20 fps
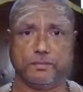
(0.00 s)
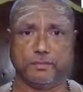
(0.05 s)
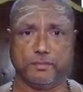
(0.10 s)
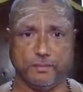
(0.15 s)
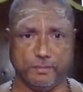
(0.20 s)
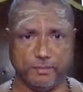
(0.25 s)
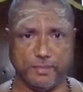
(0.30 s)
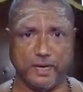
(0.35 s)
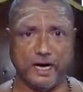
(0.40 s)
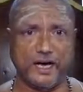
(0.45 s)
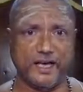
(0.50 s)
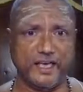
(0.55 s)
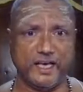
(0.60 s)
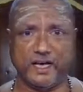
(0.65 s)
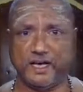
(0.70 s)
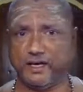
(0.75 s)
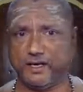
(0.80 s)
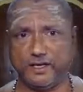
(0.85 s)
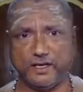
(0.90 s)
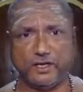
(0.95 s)
Maya,
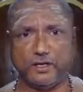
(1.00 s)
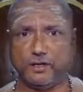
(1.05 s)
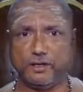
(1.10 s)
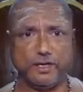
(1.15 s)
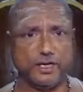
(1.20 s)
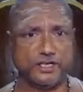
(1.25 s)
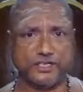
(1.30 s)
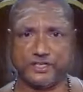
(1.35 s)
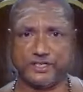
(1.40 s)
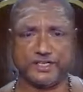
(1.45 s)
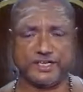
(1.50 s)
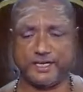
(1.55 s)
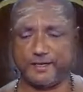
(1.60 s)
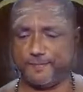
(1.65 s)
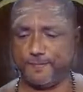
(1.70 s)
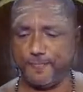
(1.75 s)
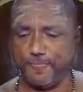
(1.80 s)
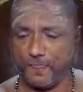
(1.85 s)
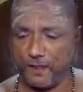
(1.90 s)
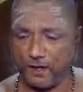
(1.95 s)
etc.
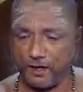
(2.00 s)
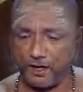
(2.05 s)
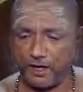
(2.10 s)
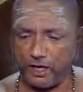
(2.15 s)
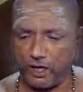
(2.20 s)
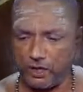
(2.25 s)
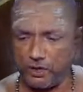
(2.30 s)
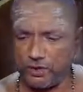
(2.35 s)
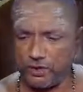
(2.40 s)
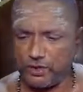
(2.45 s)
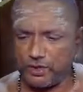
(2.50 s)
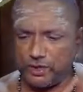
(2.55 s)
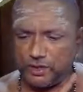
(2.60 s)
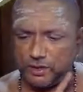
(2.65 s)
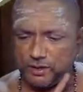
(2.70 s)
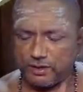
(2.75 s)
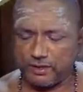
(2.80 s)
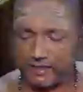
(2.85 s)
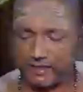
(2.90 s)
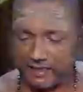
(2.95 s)
Now,
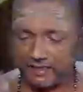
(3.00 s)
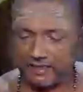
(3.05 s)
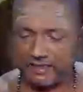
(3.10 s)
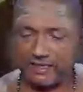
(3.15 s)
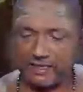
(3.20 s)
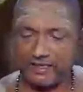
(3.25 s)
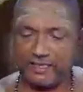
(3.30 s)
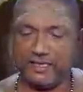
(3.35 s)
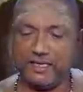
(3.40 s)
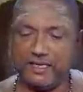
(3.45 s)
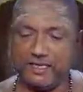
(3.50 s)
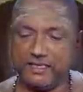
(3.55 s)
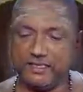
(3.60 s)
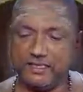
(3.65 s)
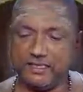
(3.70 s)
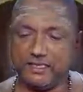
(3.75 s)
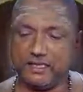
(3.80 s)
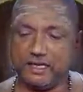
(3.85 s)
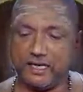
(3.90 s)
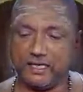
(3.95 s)
till that he is
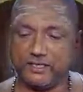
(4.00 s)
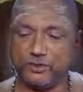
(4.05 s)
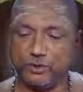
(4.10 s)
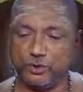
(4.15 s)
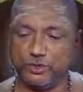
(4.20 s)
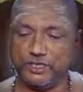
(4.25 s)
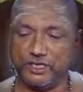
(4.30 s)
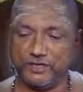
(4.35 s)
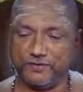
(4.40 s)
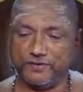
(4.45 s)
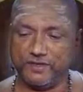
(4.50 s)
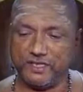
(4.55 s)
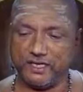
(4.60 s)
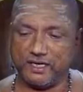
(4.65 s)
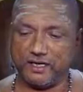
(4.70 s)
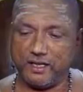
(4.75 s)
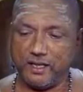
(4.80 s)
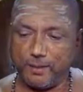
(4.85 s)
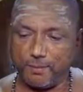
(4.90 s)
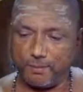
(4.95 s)
associated with that.
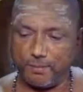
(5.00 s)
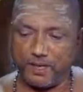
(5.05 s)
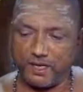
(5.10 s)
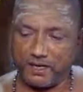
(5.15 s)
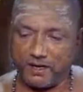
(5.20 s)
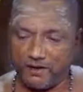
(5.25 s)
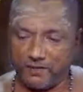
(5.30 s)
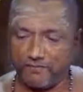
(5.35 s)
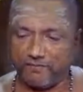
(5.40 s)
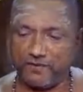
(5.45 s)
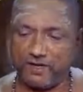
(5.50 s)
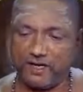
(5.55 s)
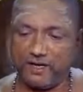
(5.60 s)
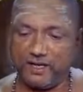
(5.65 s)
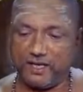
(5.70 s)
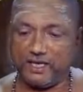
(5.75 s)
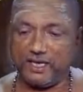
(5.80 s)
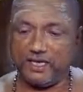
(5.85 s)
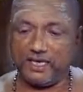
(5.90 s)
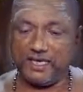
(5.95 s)
But when
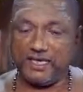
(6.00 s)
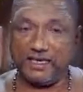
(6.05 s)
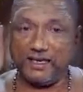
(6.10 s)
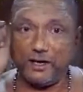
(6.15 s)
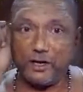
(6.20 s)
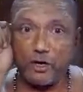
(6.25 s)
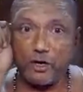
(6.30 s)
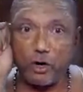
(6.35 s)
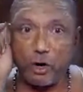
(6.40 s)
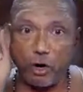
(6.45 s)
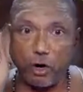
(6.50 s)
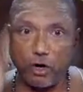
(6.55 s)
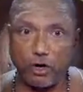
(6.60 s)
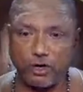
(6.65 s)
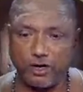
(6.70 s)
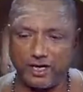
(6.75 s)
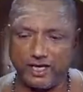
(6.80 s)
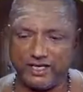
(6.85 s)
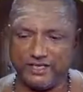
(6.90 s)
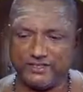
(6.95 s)
he
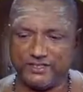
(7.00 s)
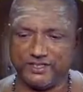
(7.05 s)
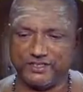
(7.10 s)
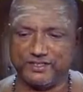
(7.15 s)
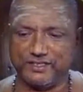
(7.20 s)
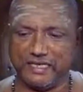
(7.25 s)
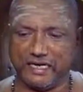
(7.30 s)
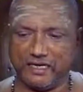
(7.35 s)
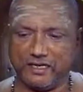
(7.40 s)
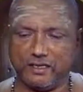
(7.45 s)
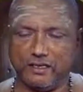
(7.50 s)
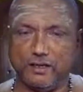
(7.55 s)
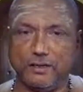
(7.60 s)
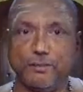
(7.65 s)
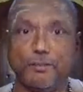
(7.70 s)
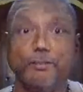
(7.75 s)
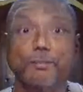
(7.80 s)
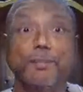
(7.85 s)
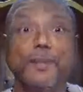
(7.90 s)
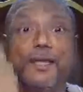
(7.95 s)
cognizes that,
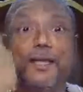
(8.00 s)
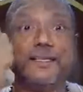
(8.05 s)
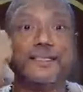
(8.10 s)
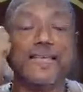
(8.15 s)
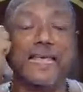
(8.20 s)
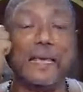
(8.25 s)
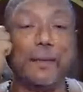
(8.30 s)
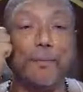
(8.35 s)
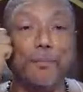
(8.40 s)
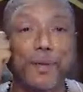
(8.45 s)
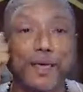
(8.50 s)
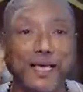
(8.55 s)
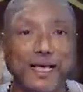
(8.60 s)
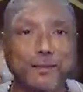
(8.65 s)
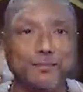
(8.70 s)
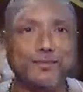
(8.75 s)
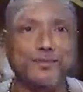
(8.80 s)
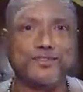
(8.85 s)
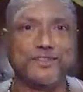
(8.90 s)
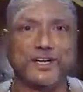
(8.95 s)
means he
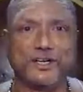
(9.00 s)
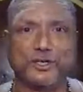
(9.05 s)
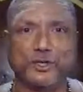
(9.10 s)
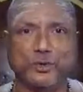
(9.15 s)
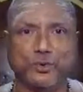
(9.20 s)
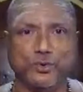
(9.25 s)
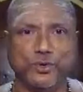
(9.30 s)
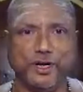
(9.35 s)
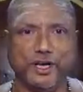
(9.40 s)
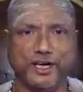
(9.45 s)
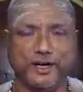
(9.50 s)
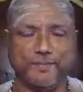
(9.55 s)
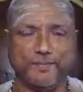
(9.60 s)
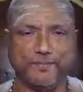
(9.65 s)
becomes that Shunya.